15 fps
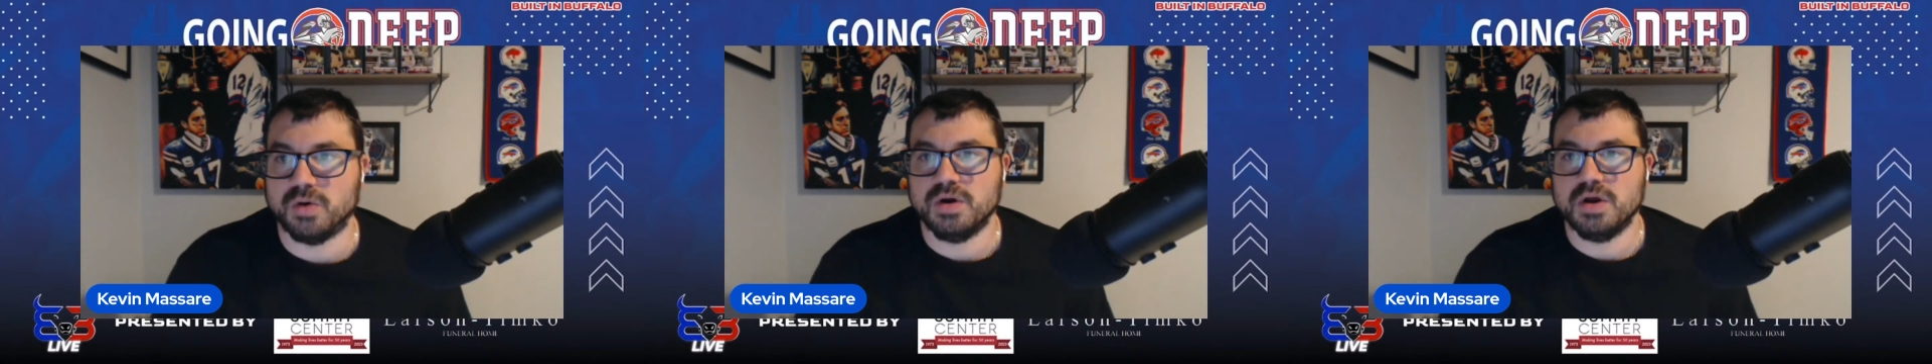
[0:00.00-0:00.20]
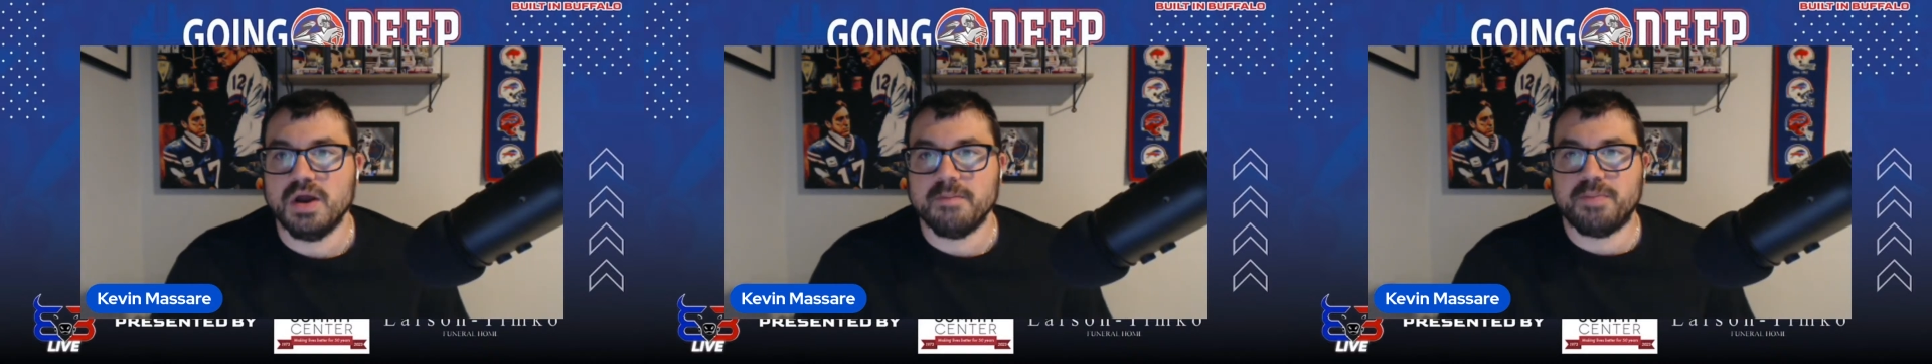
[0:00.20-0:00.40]

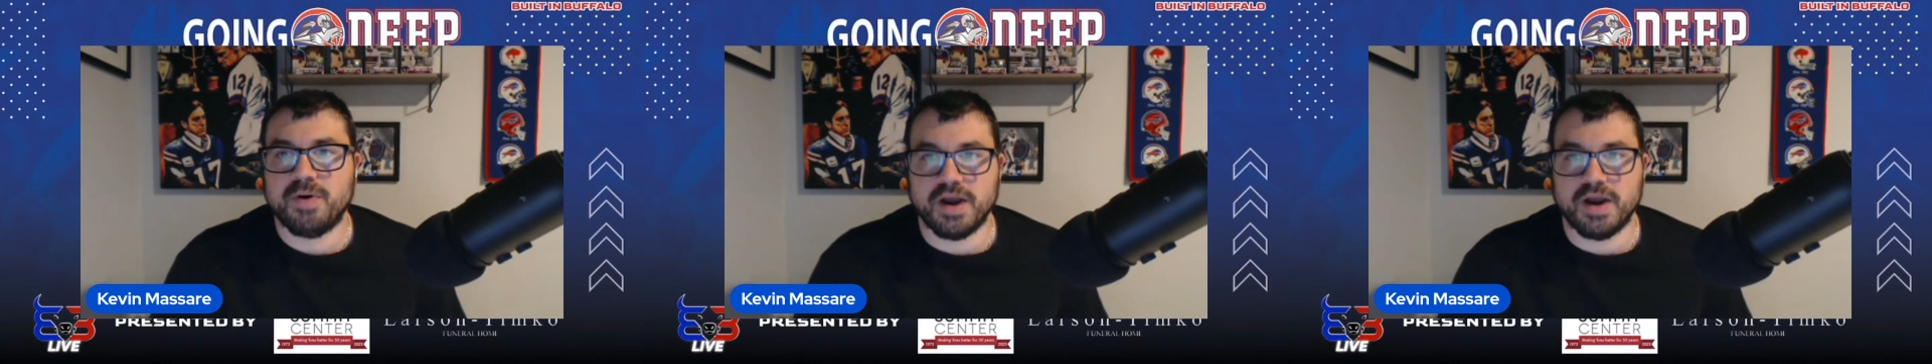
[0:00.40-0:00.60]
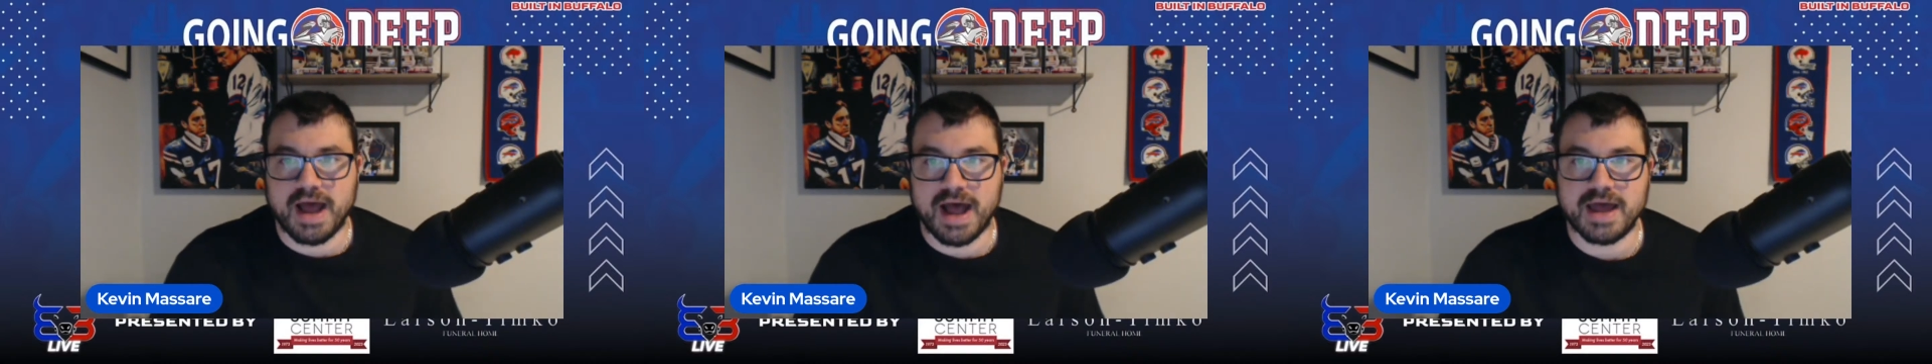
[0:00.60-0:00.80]
put
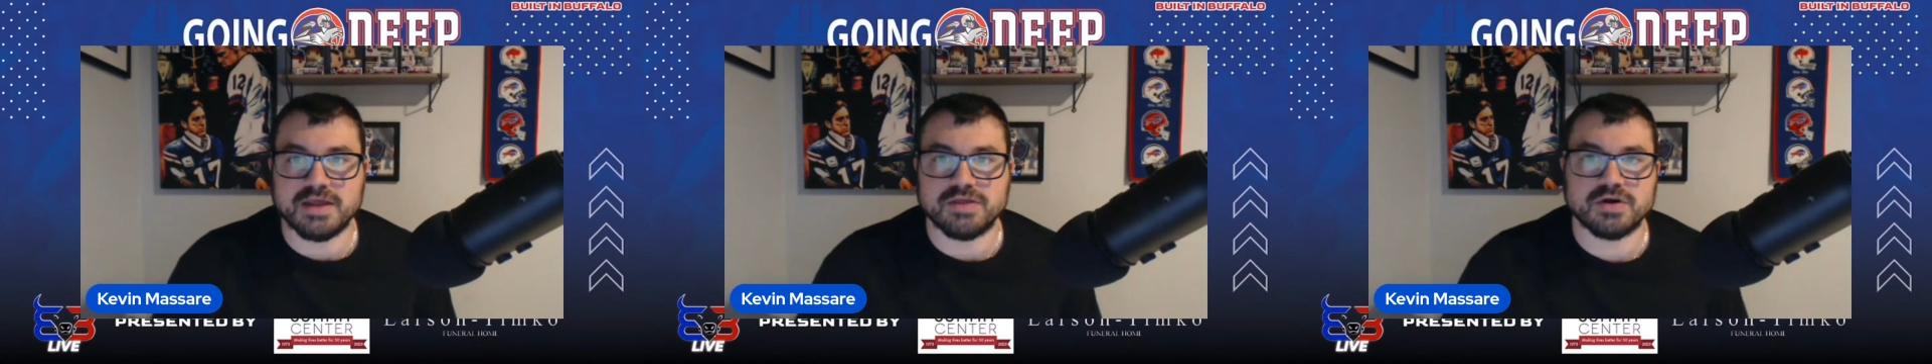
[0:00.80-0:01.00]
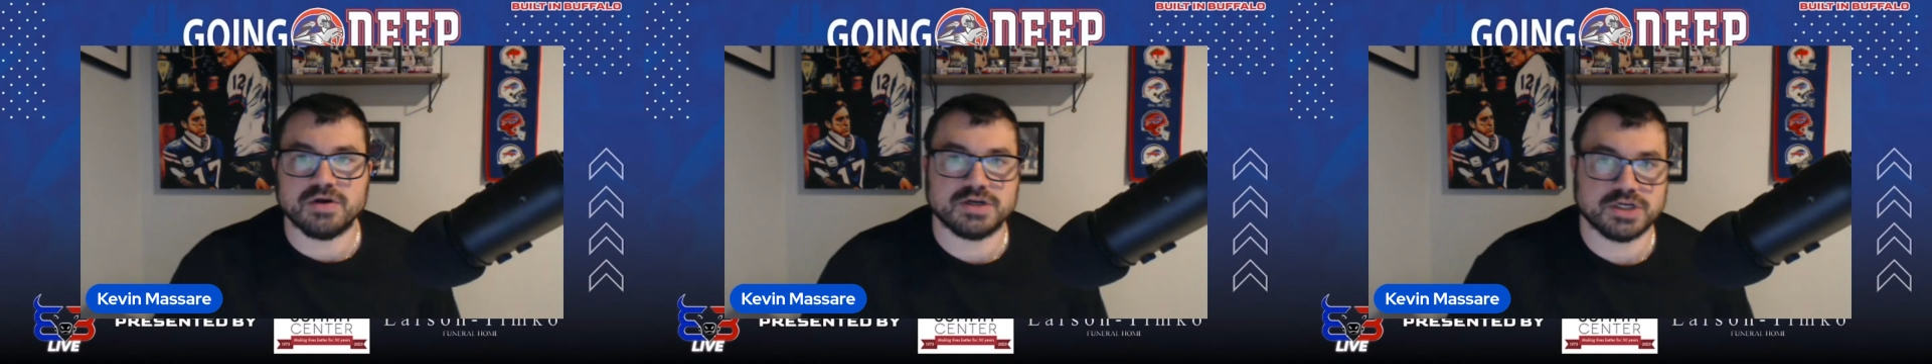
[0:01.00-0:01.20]
on
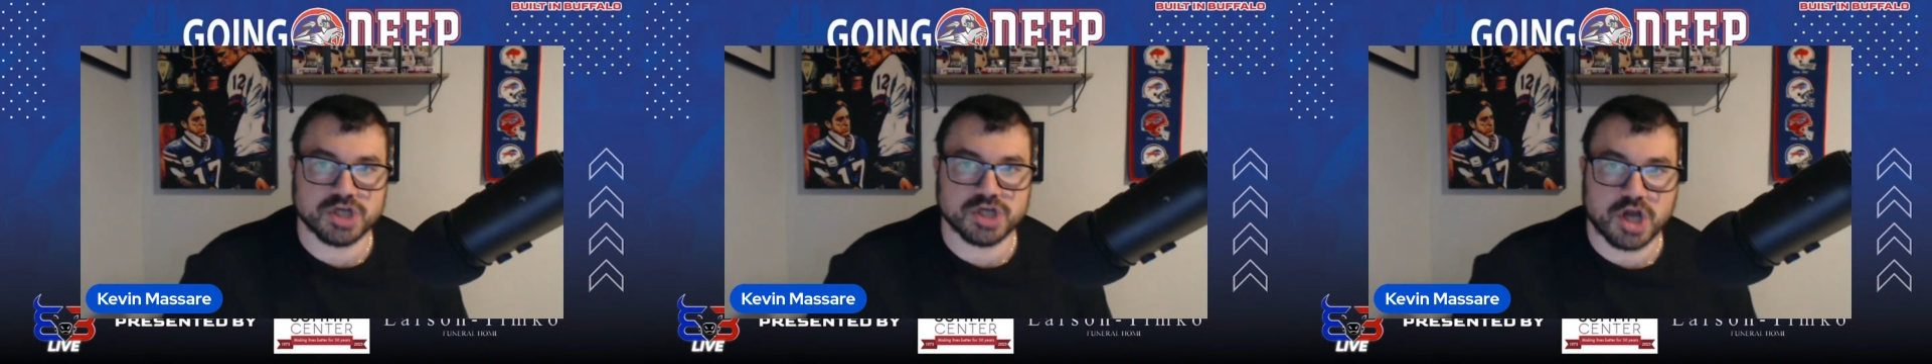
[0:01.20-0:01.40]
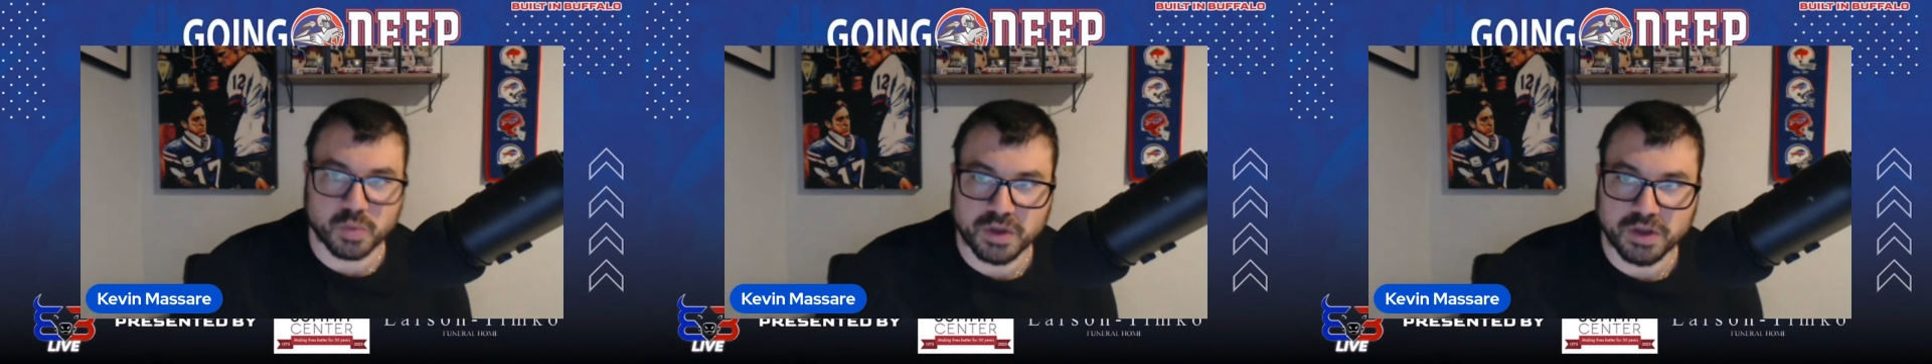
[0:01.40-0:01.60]
either Deshaun
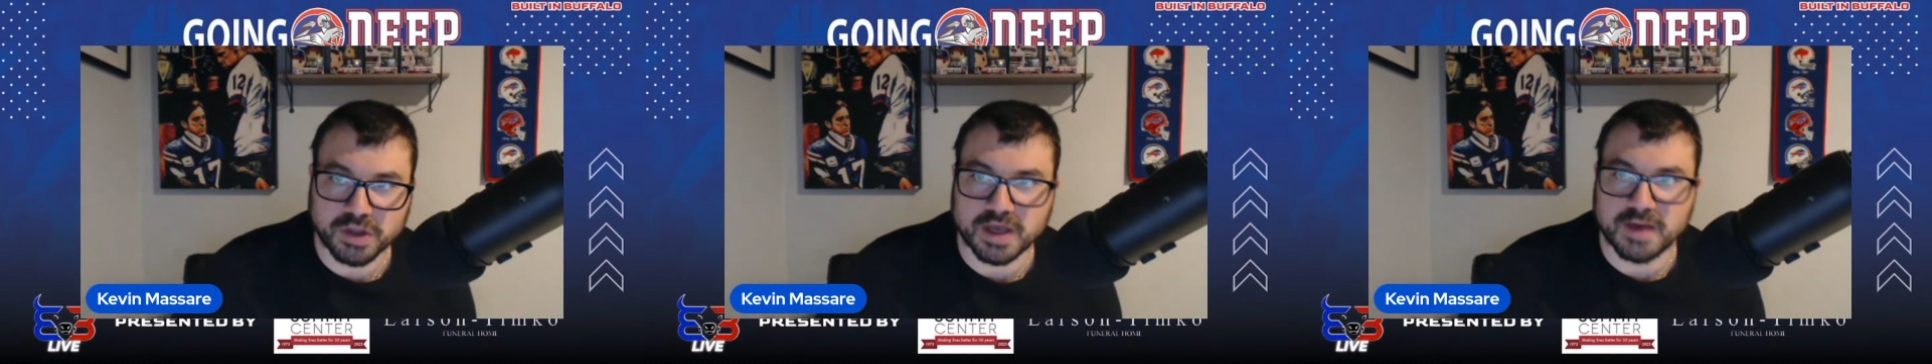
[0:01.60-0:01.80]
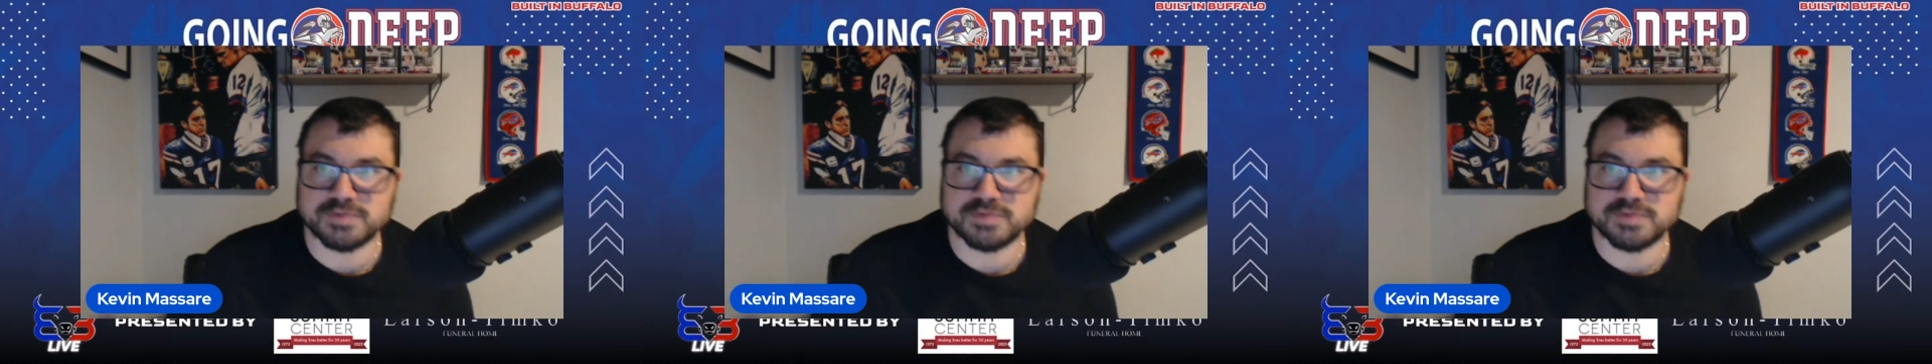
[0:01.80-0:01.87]
Williams